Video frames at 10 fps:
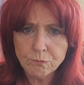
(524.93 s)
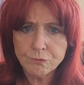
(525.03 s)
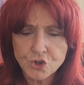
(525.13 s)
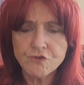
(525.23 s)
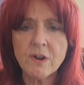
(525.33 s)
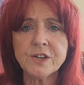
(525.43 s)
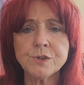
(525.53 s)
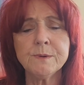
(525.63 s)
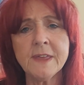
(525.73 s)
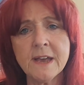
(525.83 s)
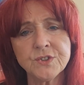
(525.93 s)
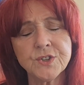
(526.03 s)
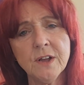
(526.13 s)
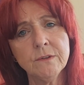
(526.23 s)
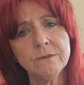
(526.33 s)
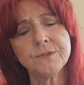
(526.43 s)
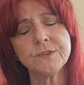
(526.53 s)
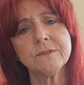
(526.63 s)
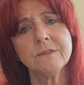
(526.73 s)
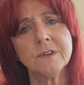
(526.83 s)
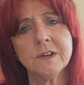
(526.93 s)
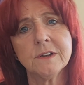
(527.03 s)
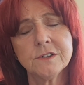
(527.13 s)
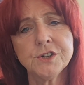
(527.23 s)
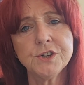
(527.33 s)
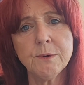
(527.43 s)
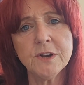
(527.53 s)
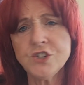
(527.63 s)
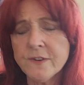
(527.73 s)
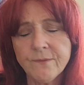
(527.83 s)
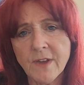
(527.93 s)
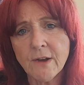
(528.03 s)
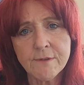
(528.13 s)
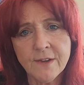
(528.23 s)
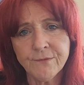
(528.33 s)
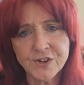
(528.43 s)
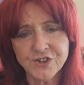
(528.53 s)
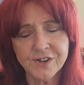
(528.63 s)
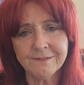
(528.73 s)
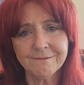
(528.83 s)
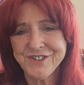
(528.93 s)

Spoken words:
strict with ourselves to do it. She's very efficient.